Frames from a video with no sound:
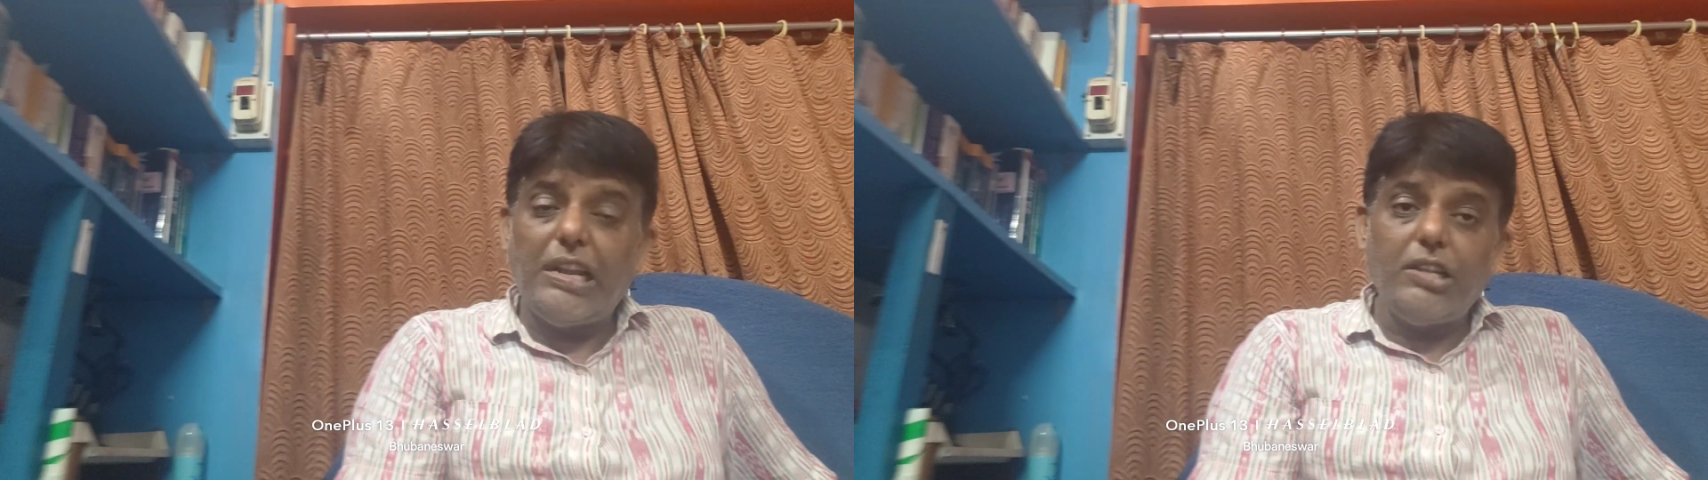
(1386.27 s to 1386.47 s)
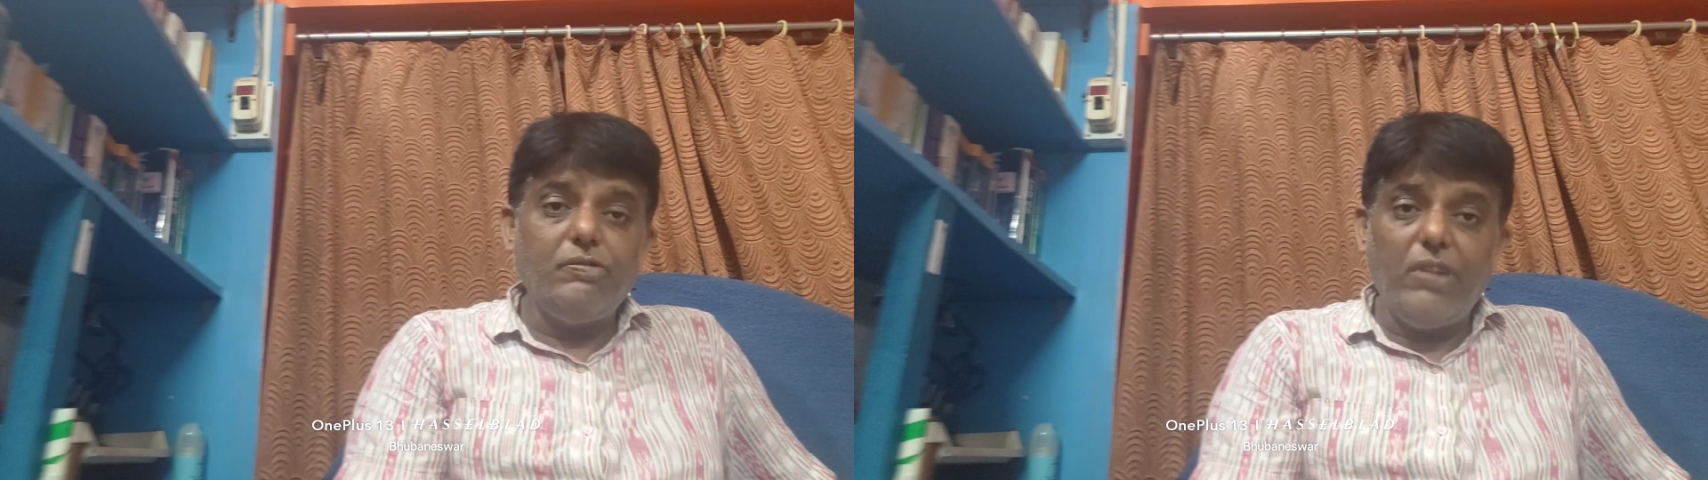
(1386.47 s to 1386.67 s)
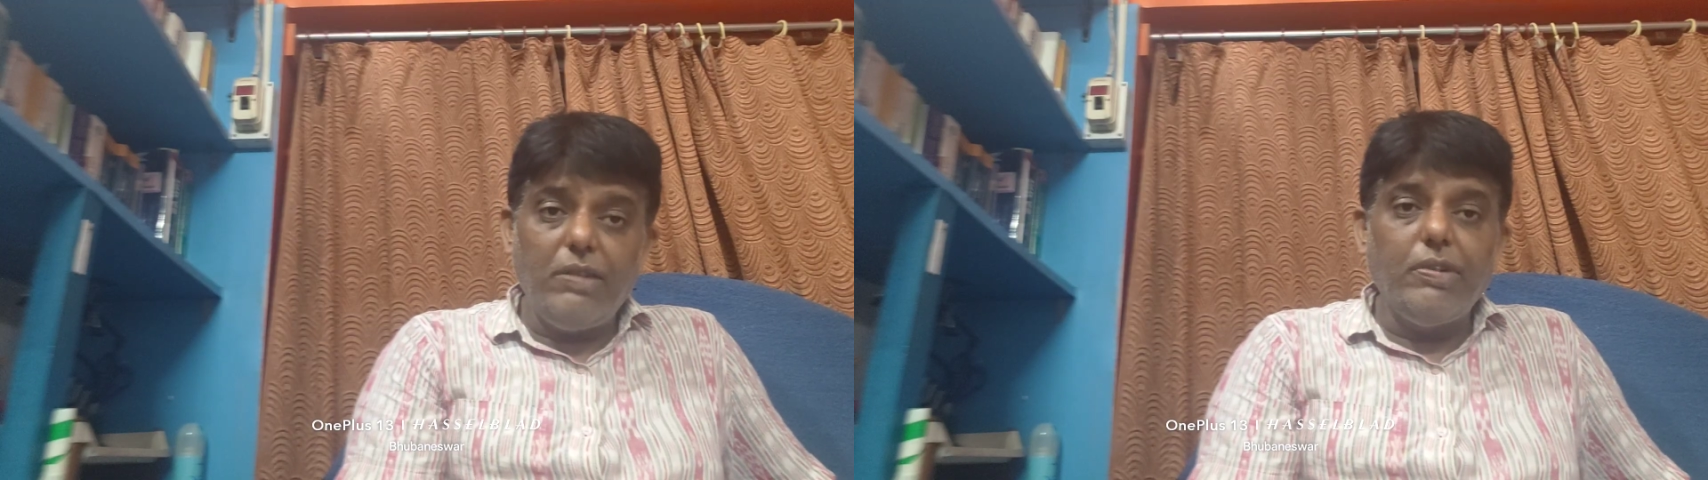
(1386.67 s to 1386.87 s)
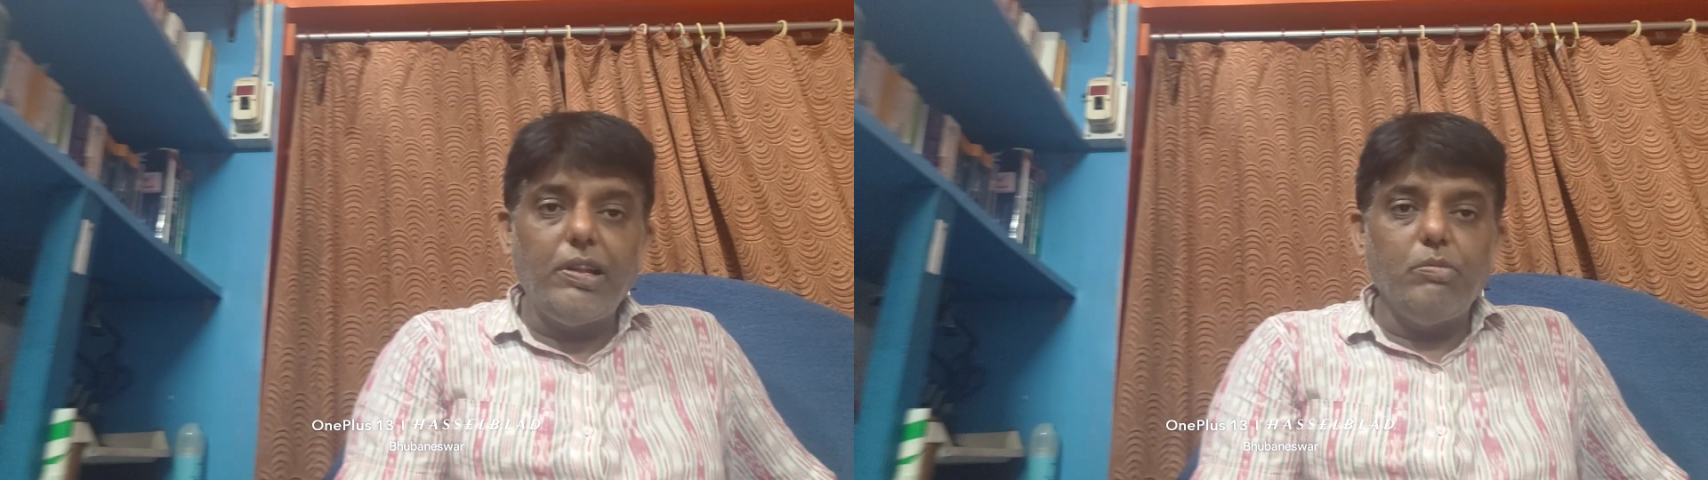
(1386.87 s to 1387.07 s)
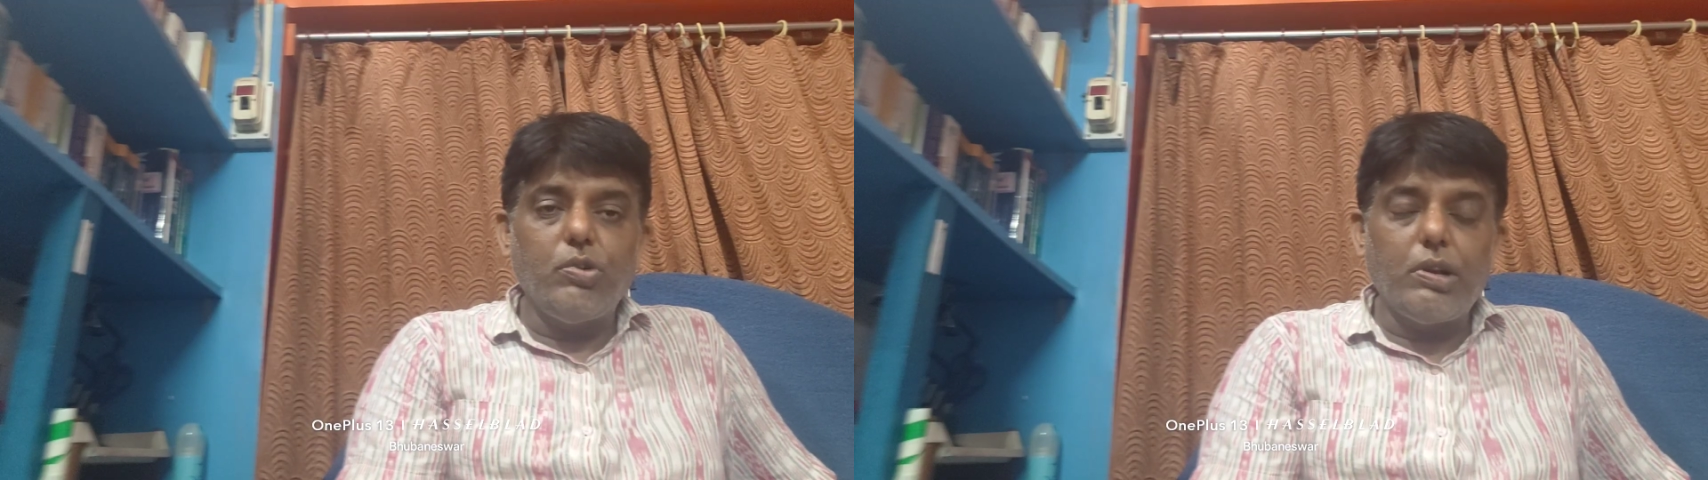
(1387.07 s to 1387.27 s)
That is very,
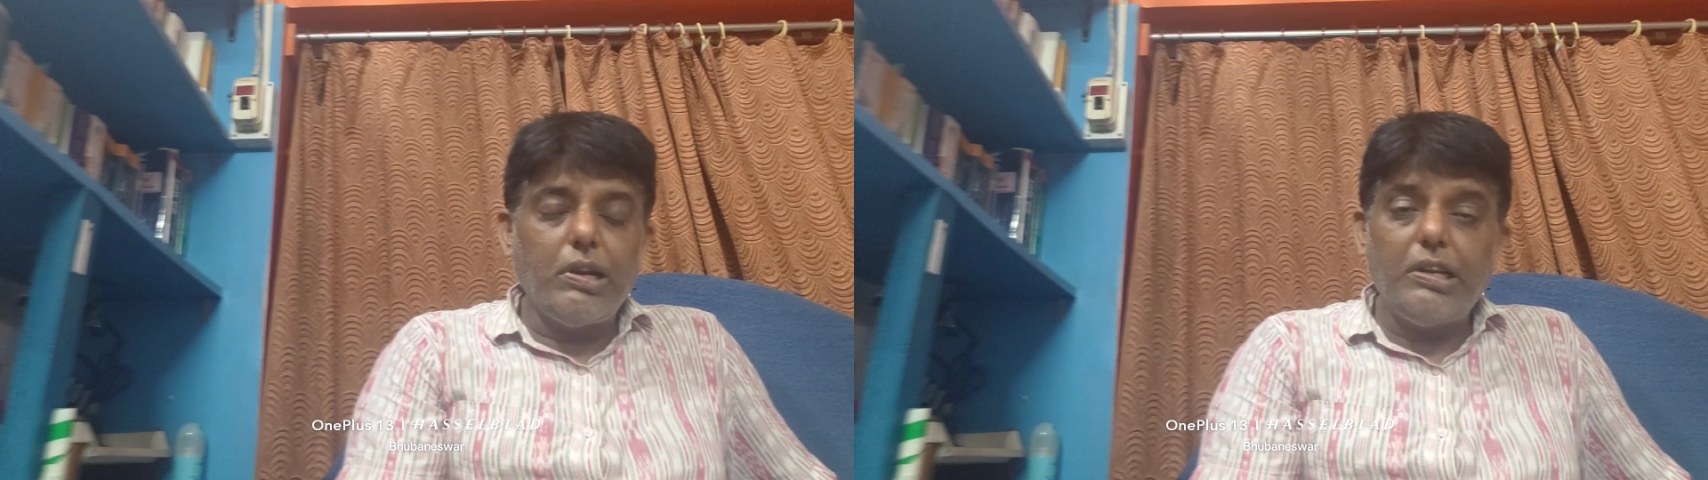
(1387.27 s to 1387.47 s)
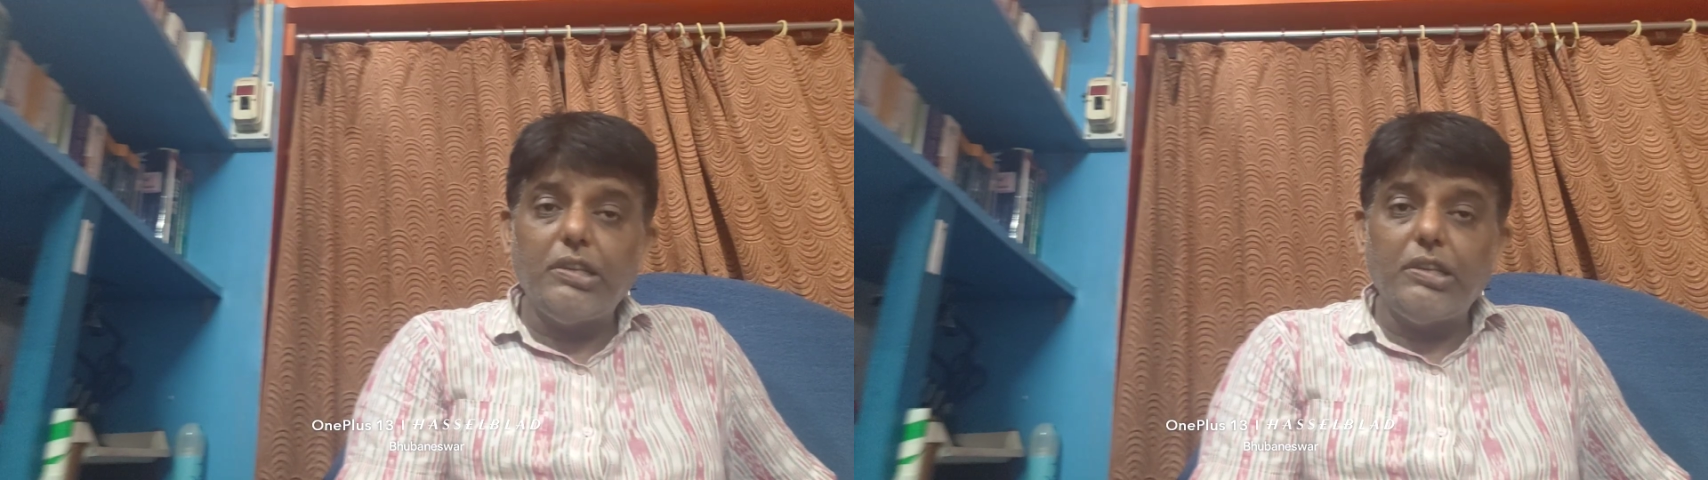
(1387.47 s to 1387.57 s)
very important.